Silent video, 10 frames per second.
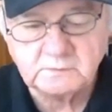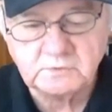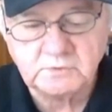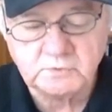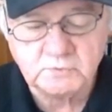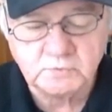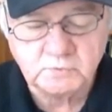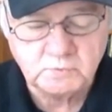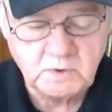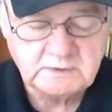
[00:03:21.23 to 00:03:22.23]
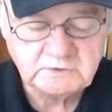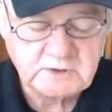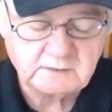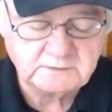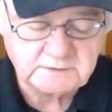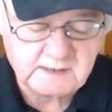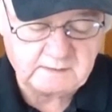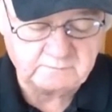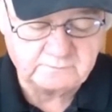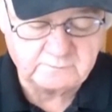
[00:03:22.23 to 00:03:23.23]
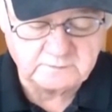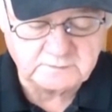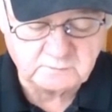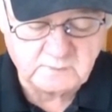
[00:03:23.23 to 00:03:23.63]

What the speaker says: to Charlestown first,